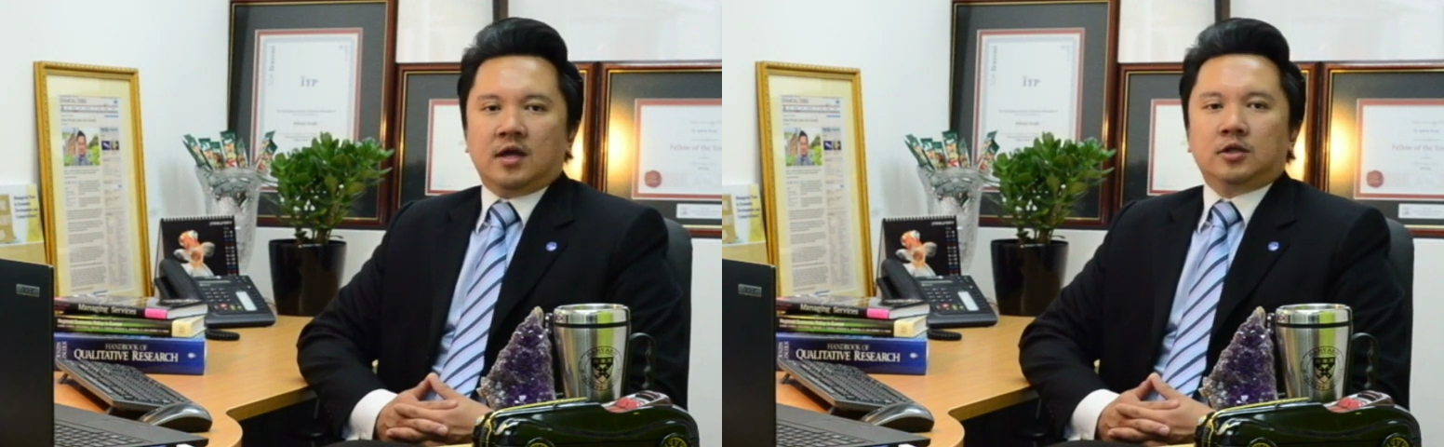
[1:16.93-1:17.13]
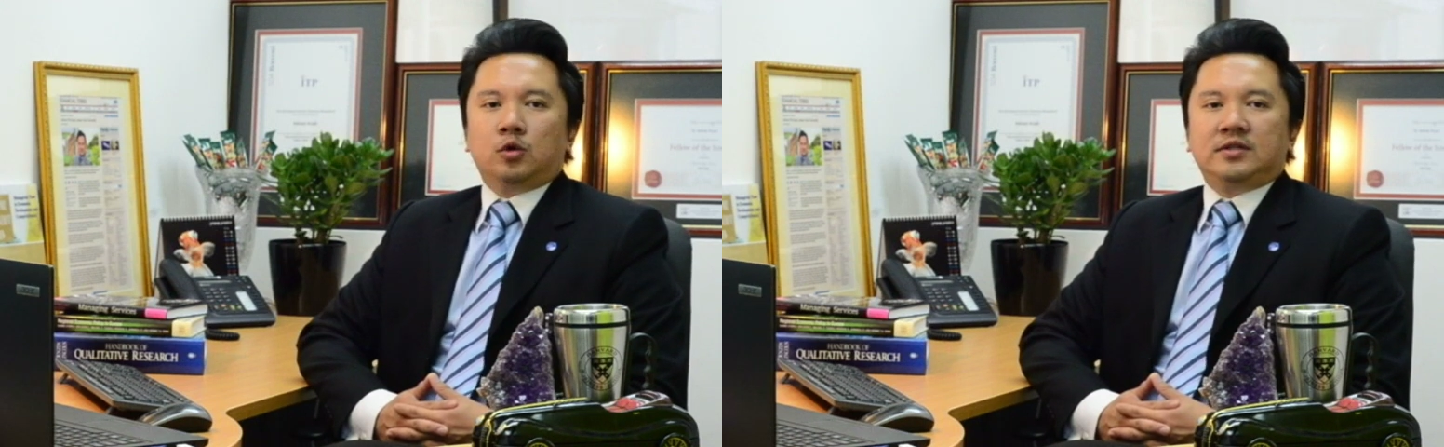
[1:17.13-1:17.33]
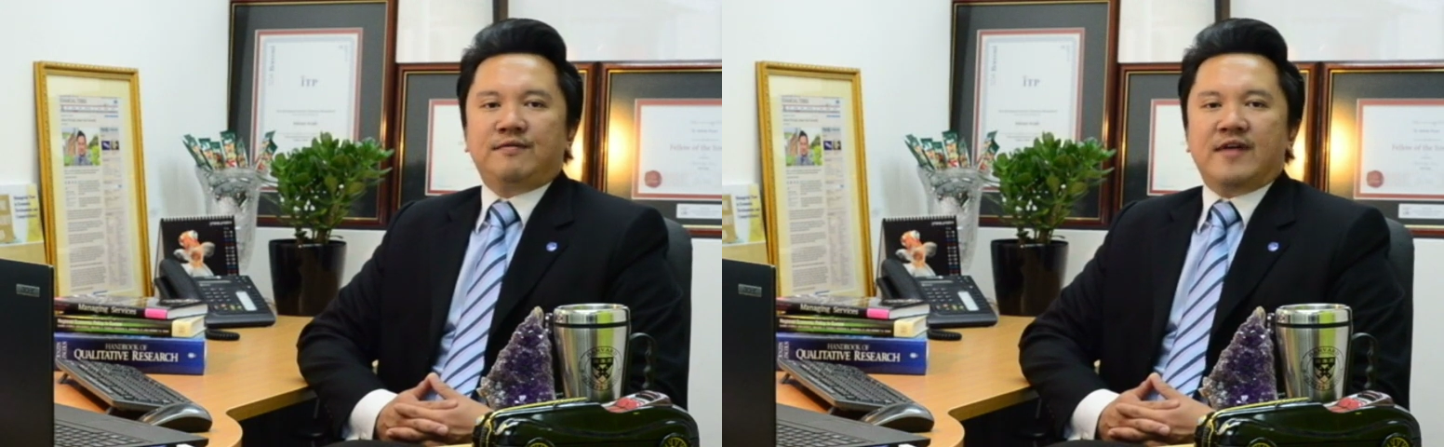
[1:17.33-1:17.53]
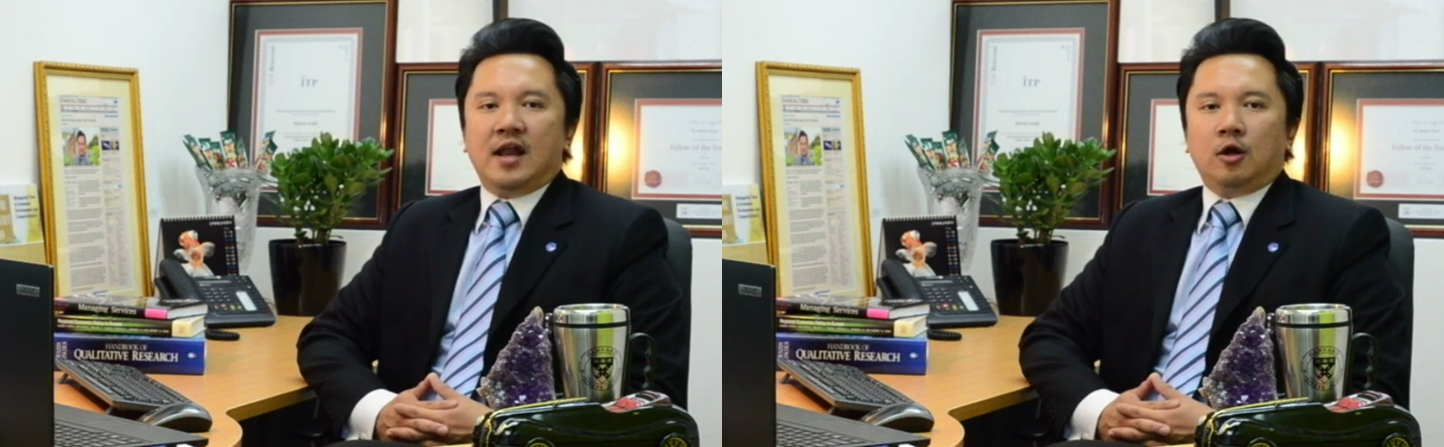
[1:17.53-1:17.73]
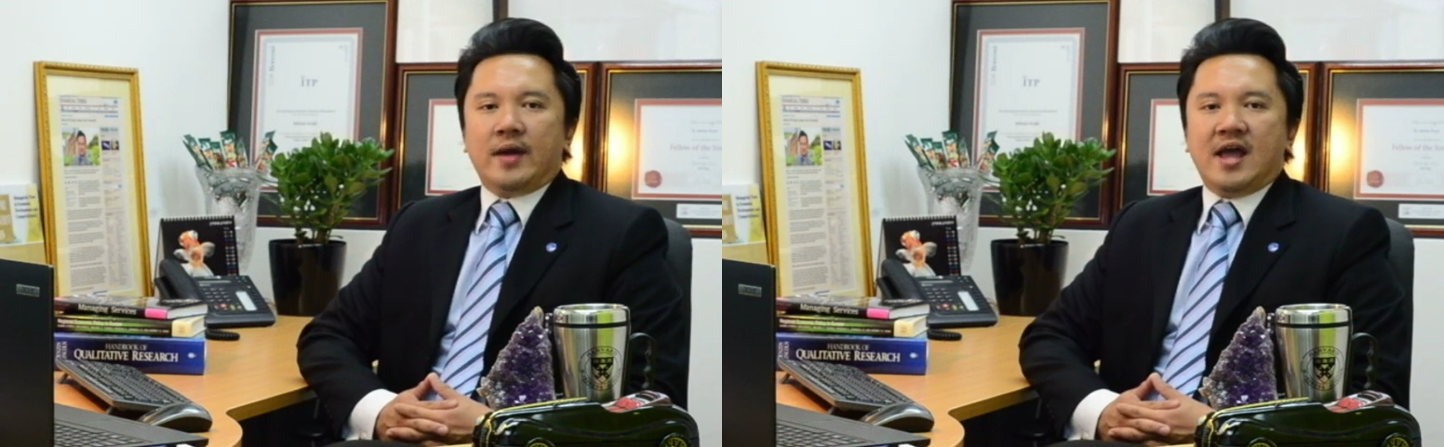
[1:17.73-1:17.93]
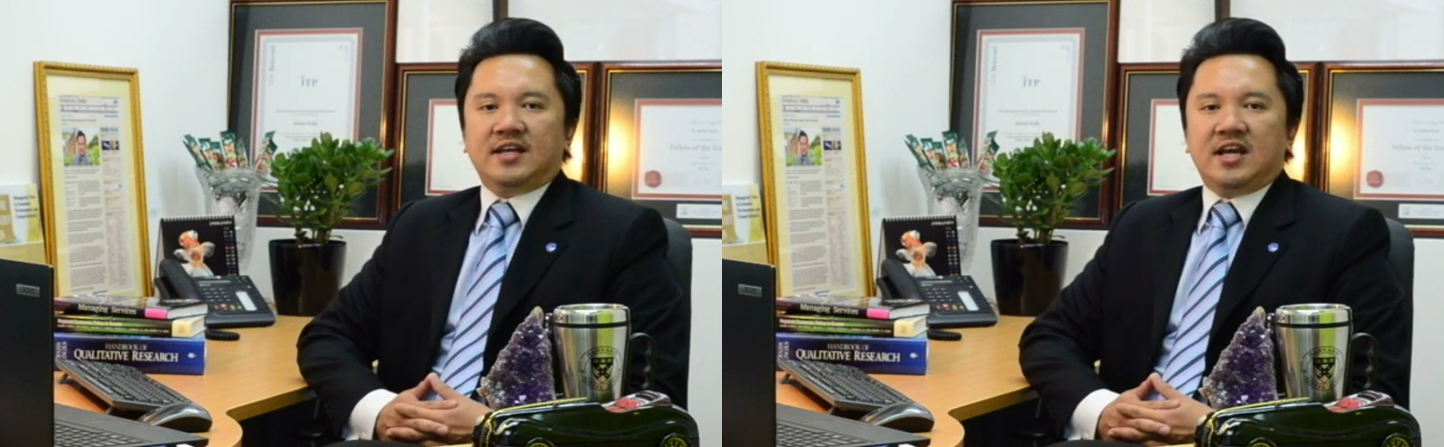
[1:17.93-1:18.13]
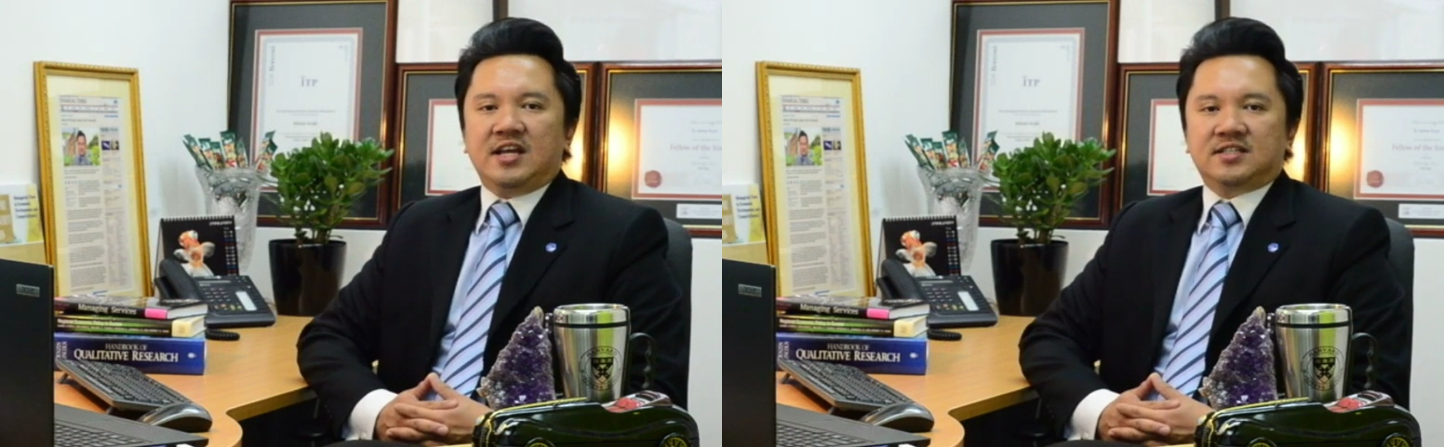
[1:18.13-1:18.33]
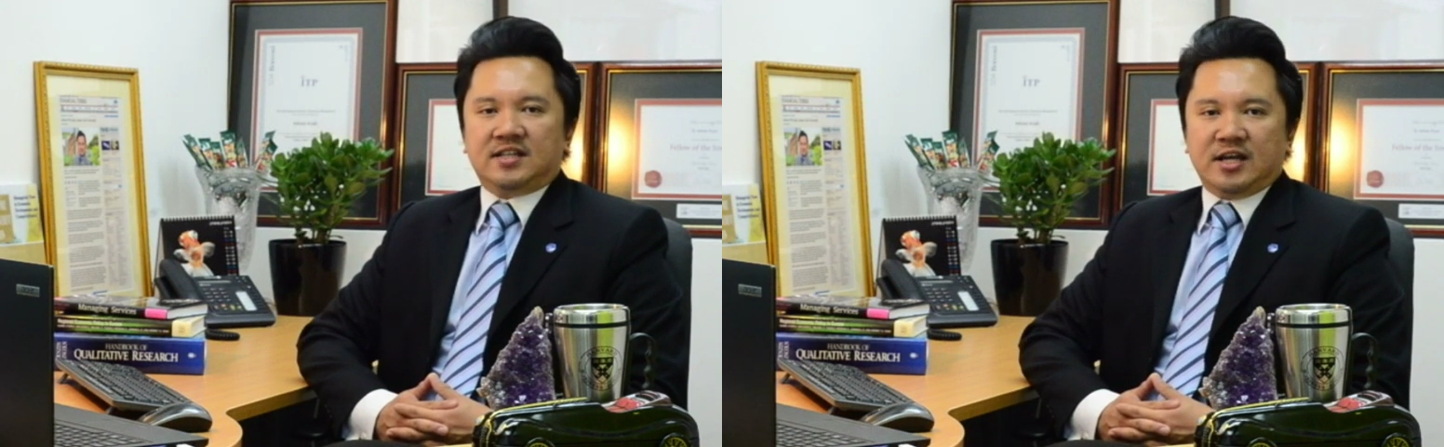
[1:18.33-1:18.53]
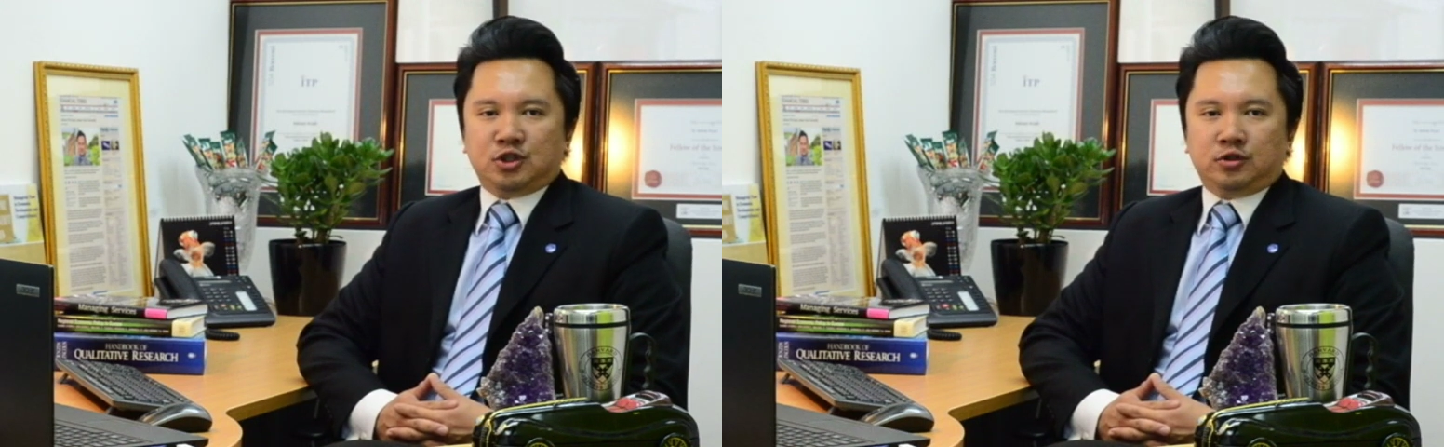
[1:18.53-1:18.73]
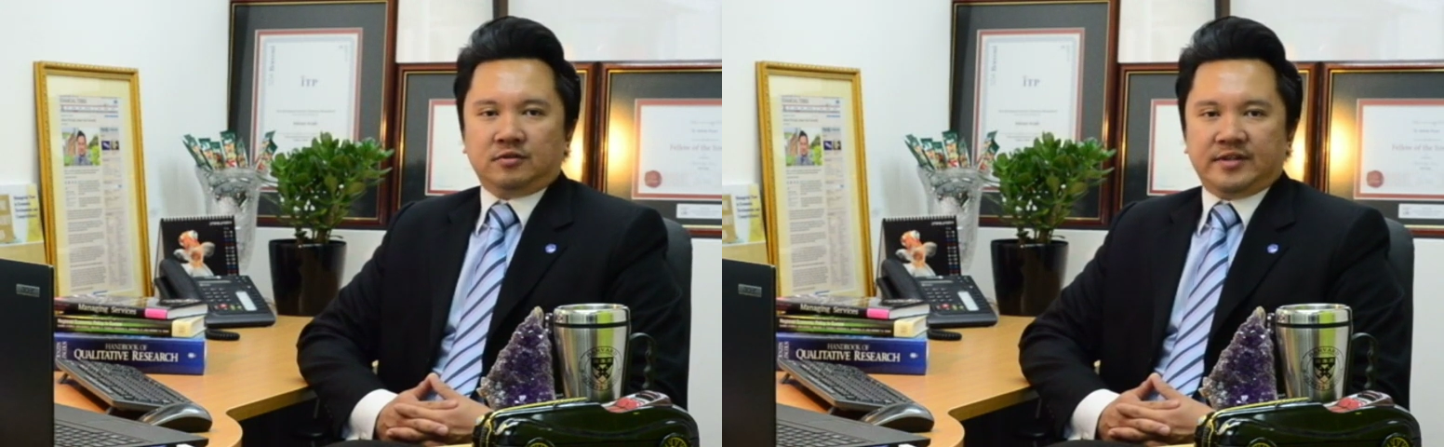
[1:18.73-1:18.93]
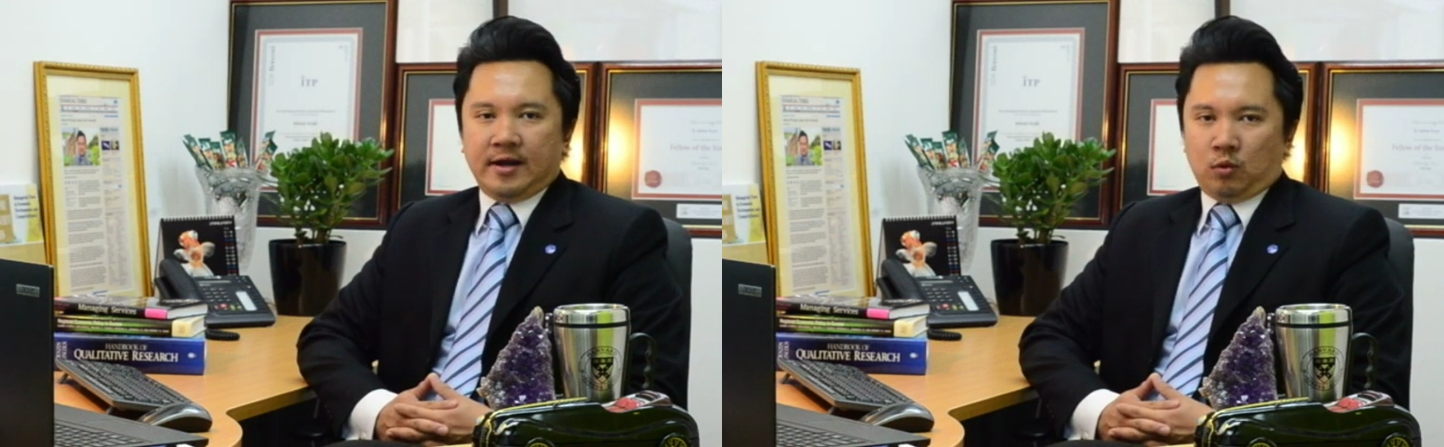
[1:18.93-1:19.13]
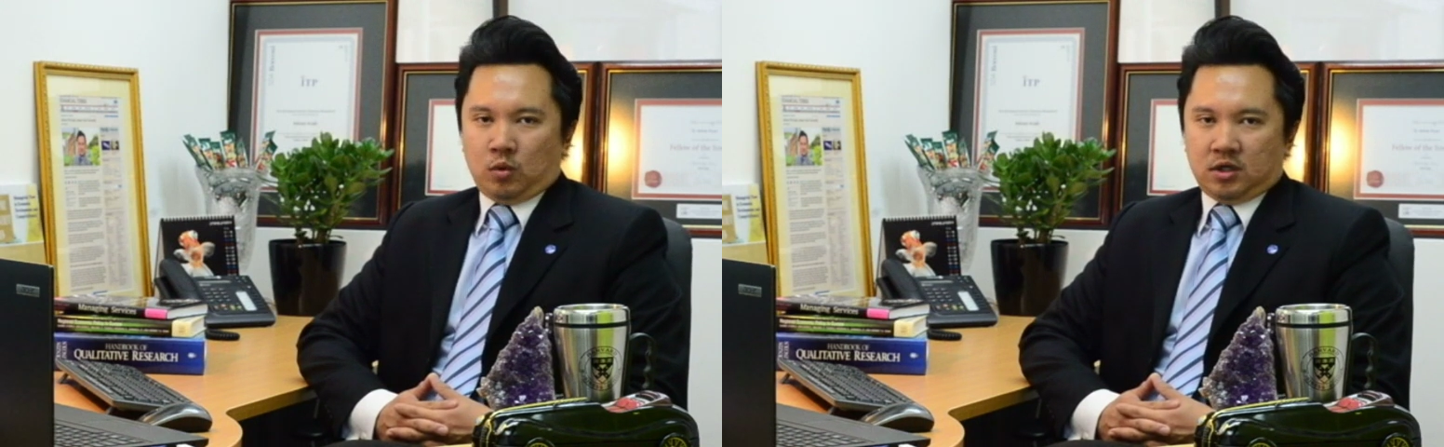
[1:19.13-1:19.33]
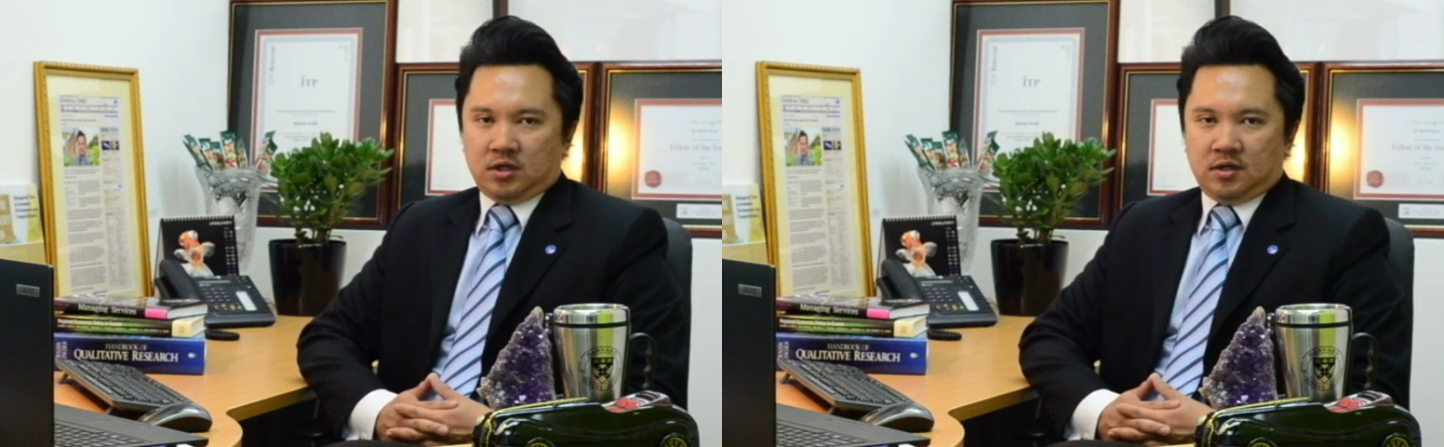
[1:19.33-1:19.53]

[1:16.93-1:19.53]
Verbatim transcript: you will develop an international network.